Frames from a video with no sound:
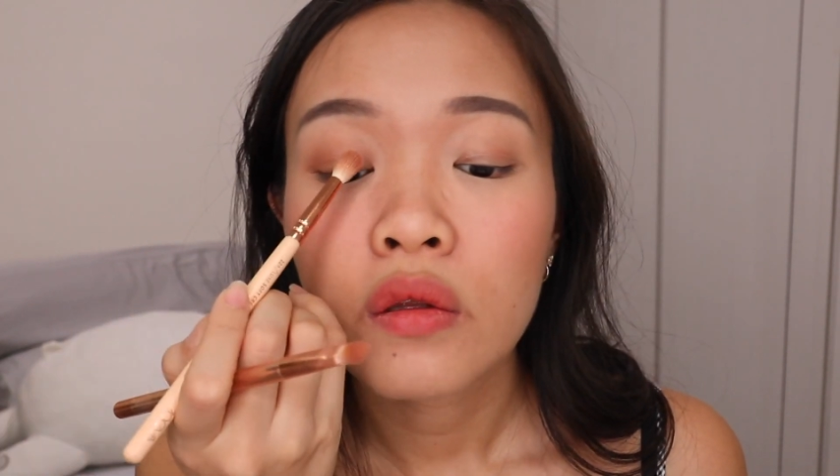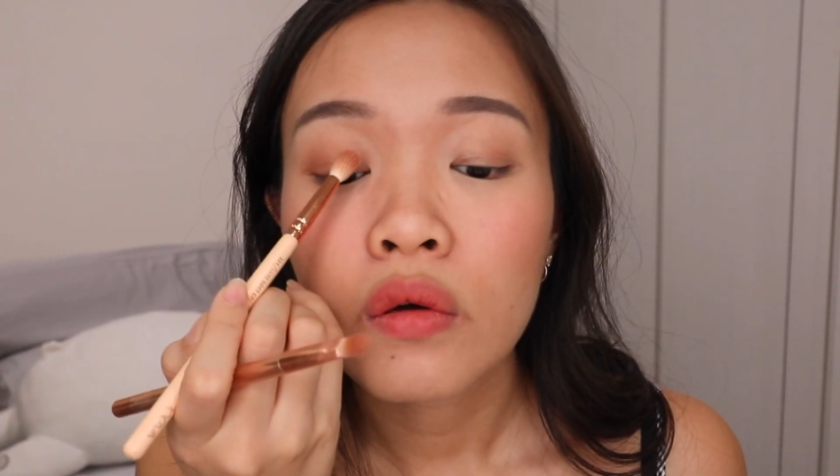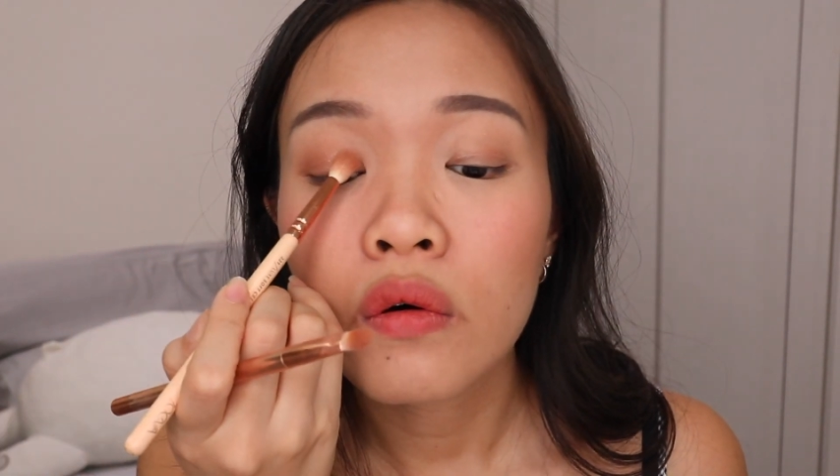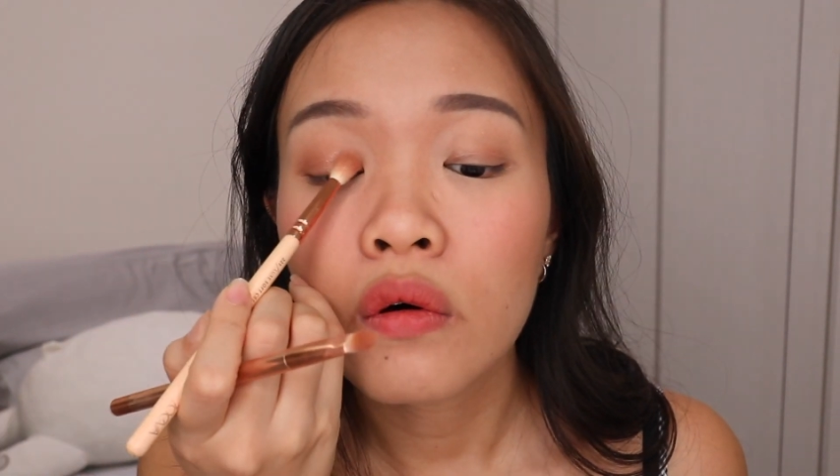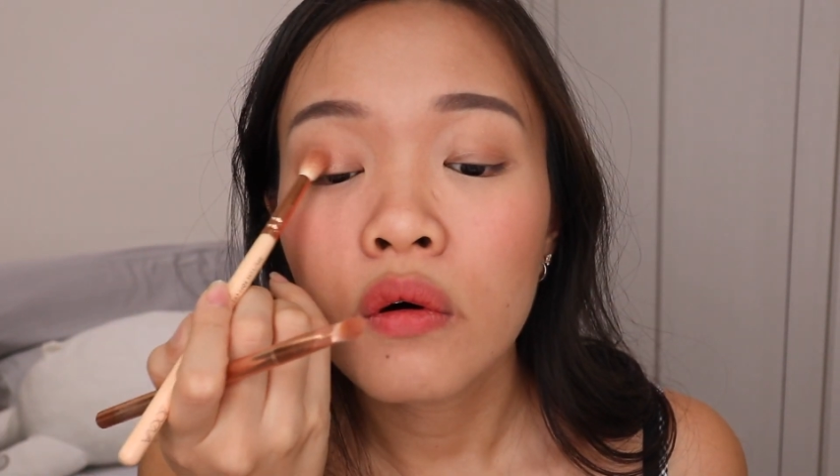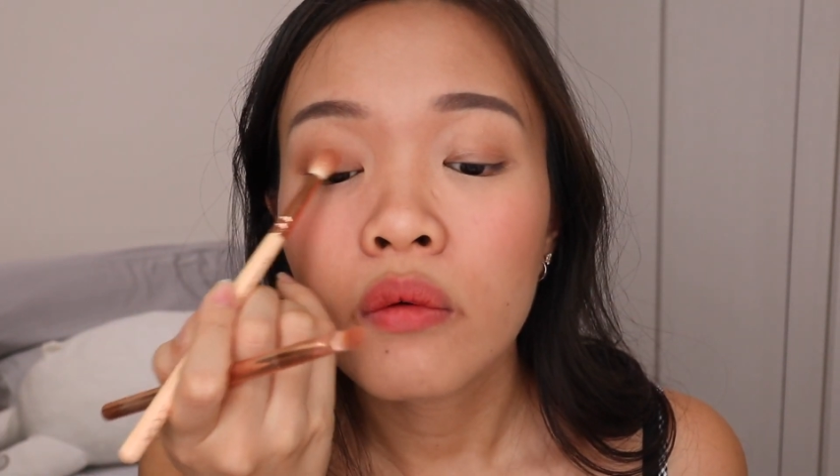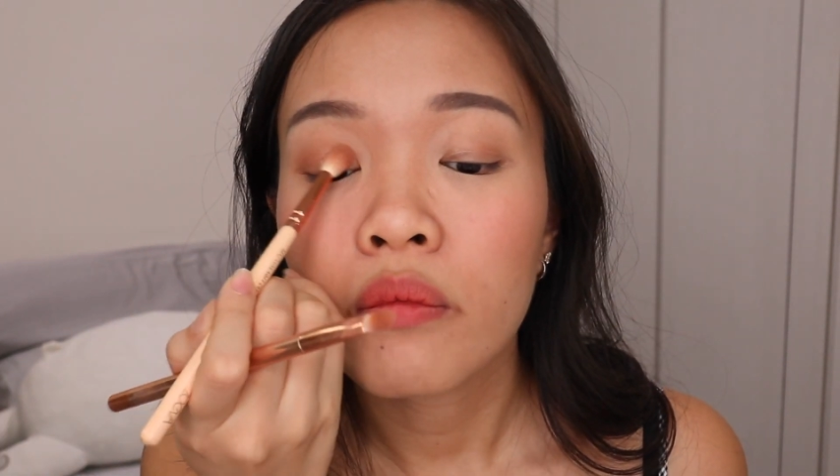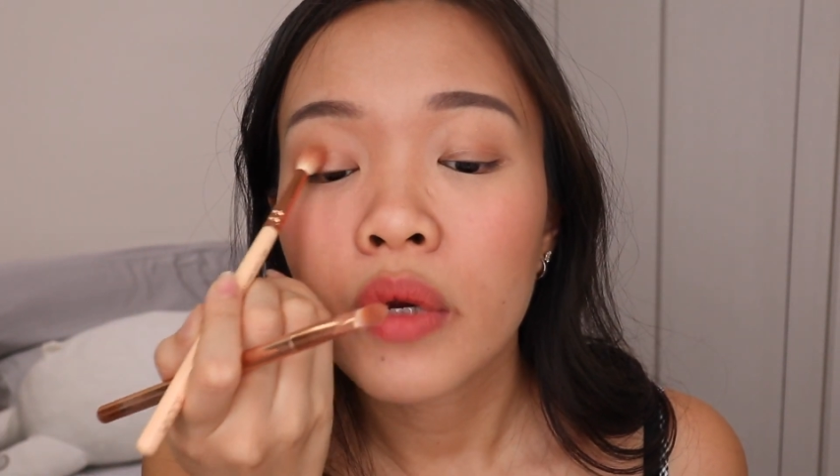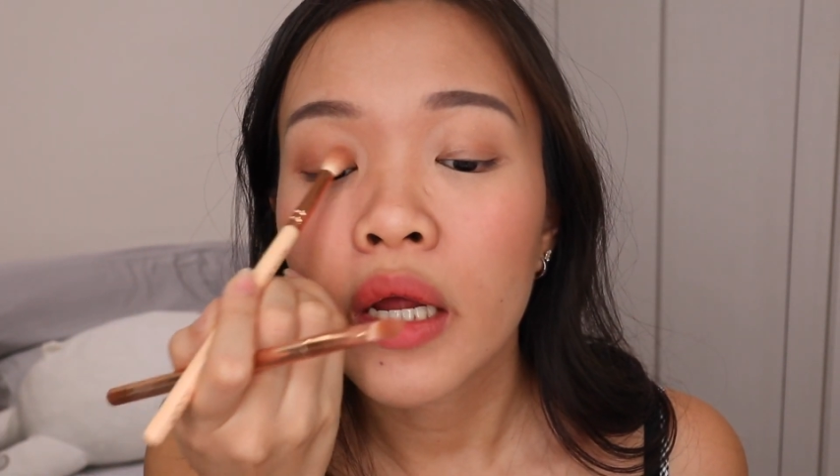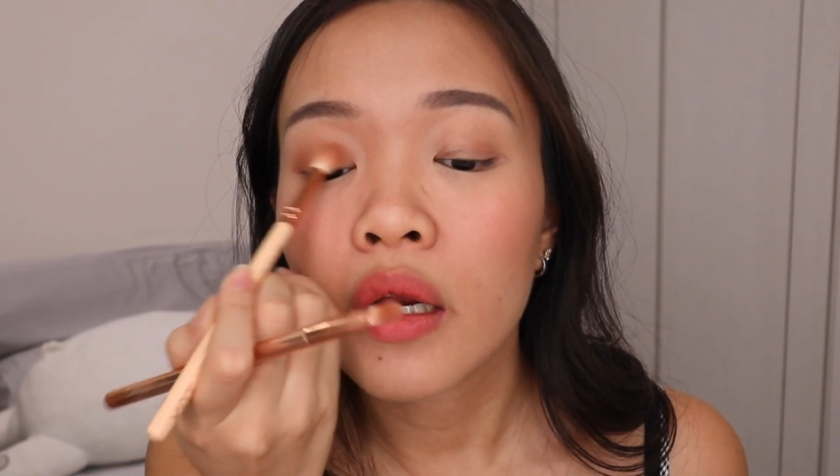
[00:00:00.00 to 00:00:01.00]
to
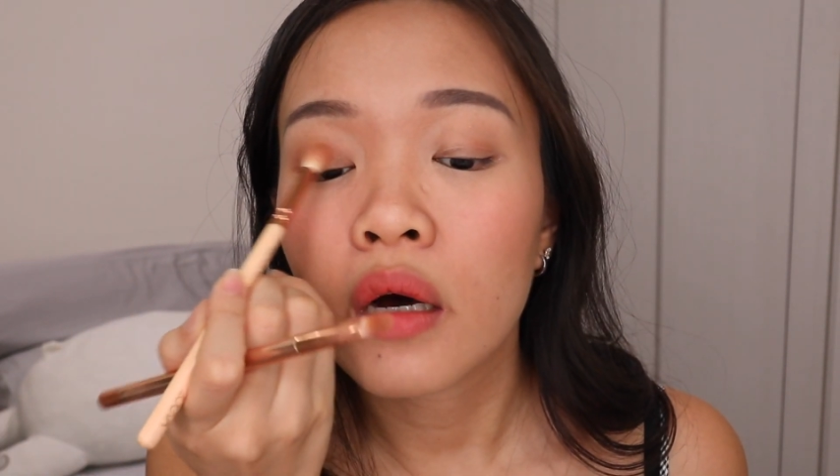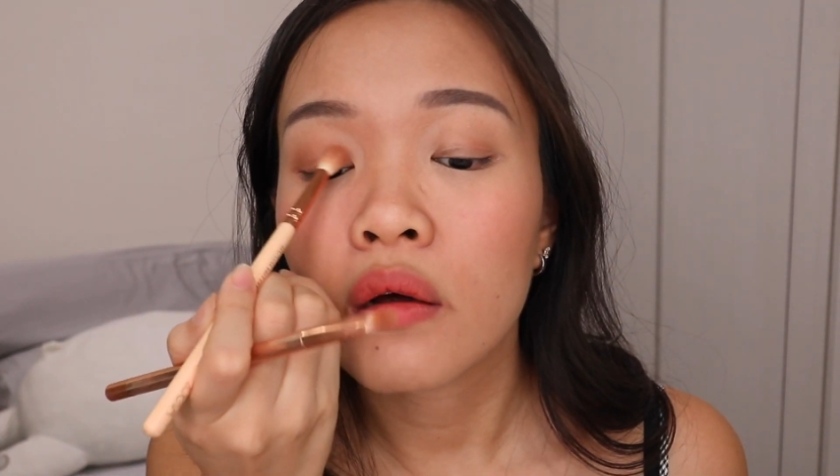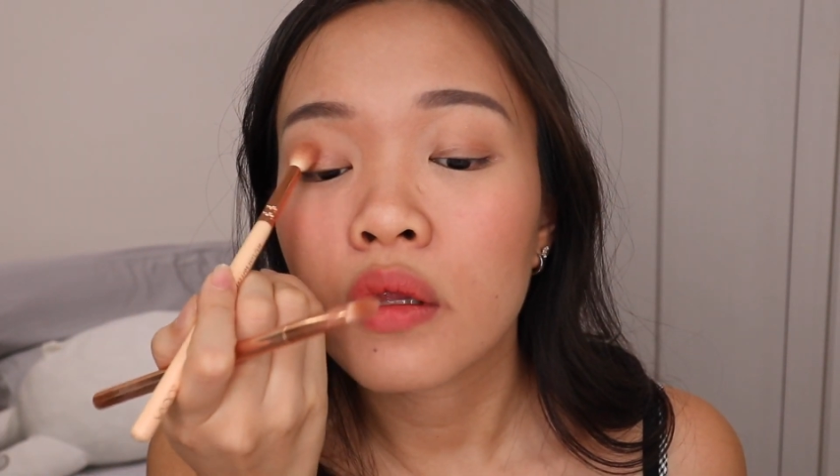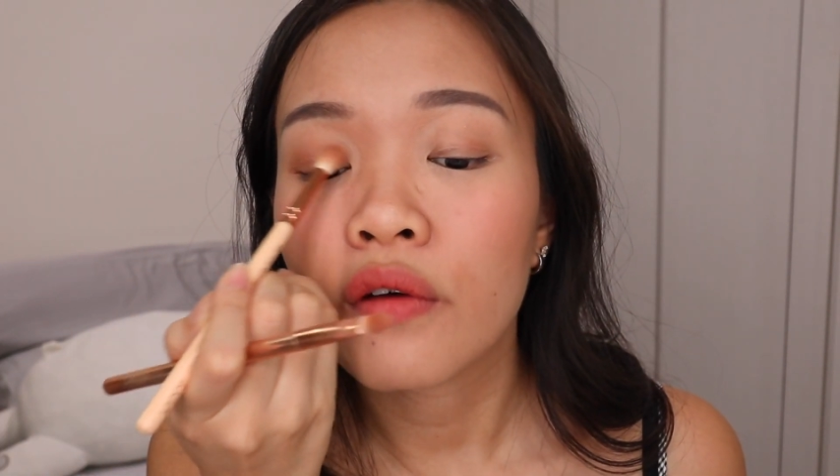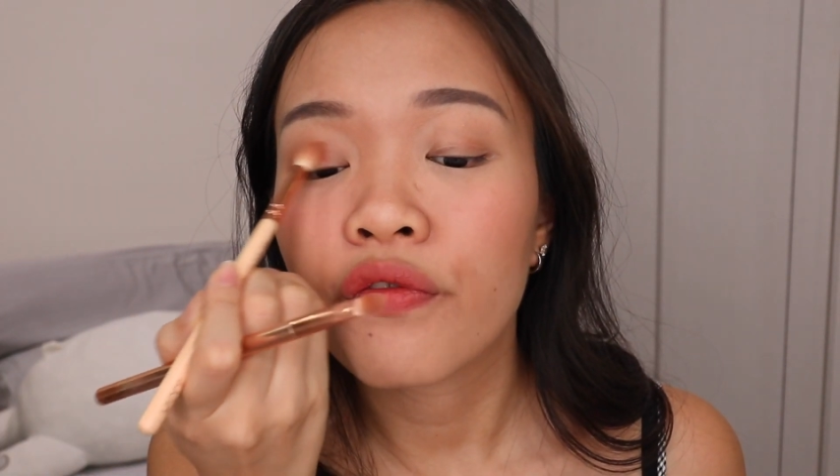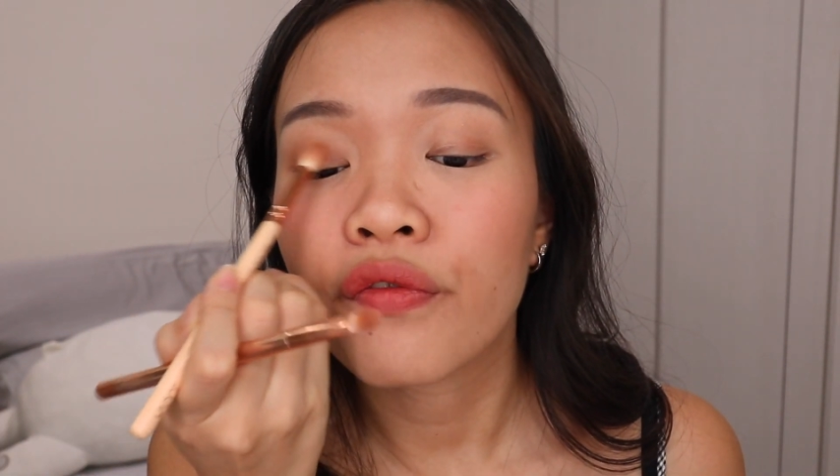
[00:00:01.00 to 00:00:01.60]
blend out the